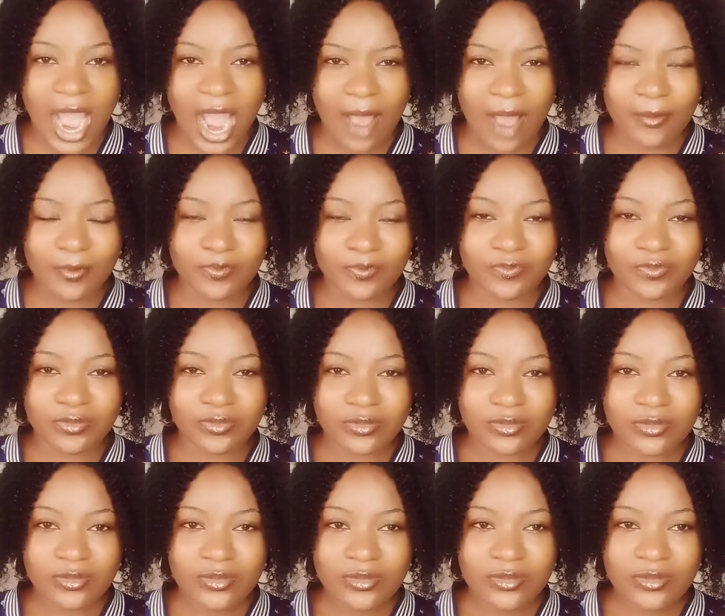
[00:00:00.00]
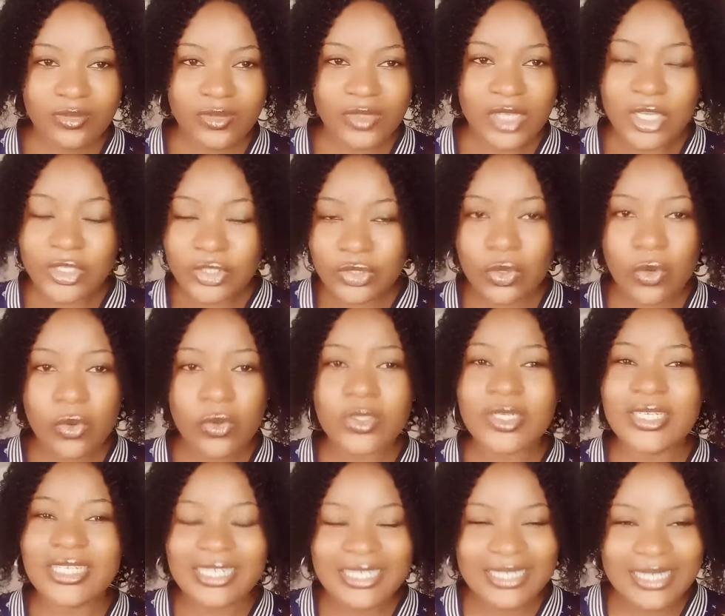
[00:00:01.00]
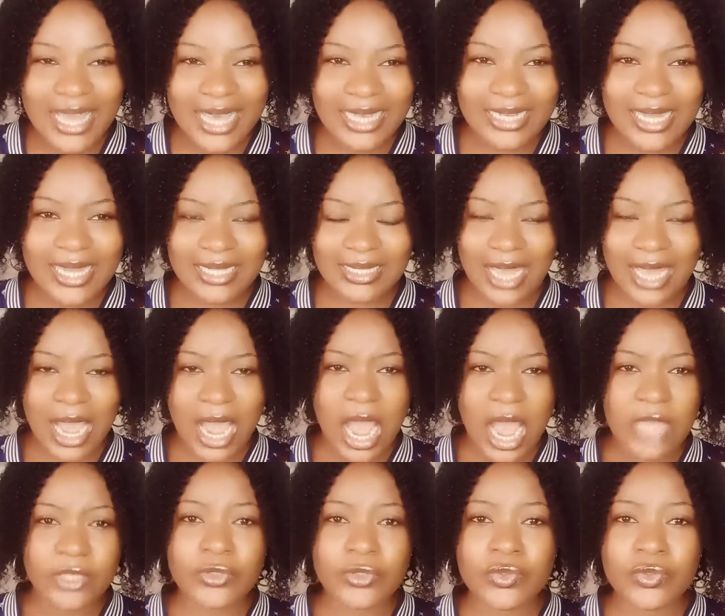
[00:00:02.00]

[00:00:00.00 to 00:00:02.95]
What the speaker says: are. So neglect her.